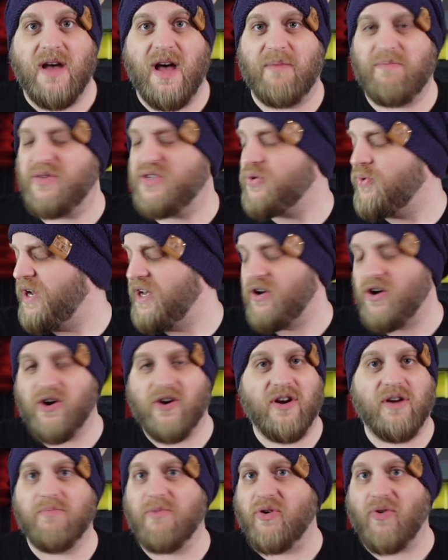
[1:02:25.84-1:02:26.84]
Between
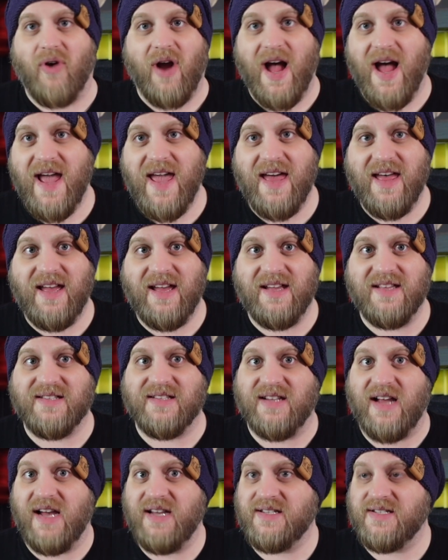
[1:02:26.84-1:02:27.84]
her and Mariah, it's
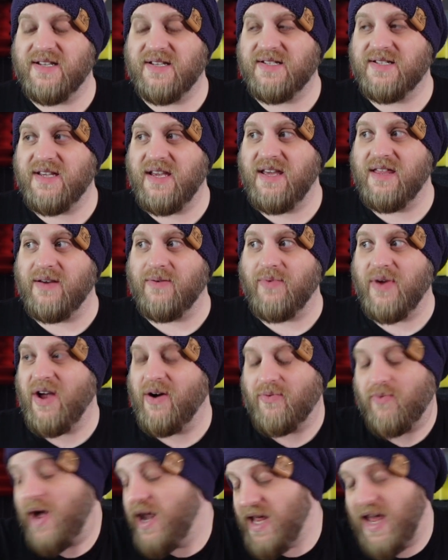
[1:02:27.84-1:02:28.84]
nice to see that we
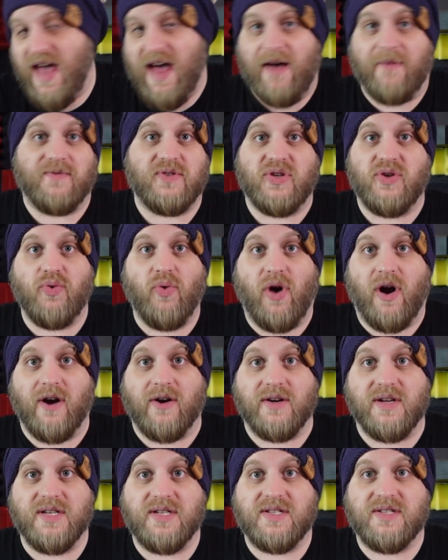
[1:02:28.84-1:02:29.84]
already have two
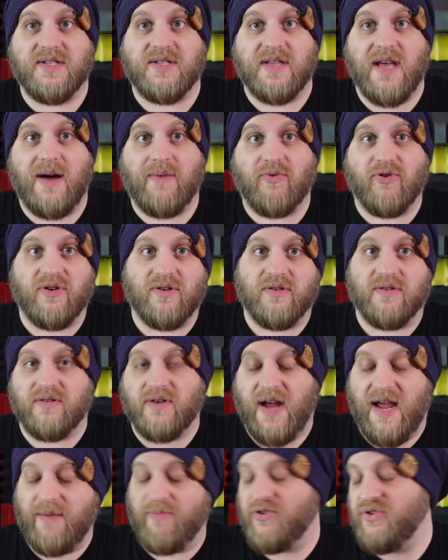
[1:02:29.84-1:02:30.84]
artists that
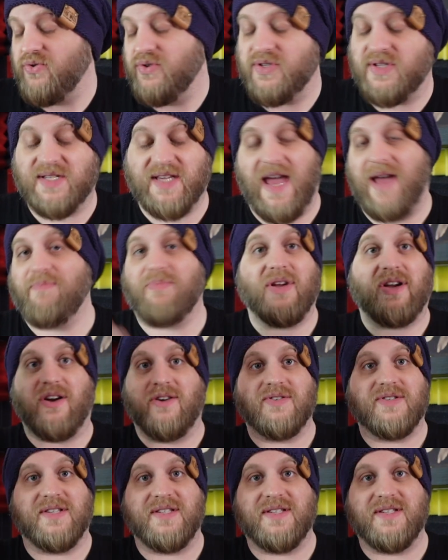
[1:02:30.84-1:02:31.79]
were able to escape the curse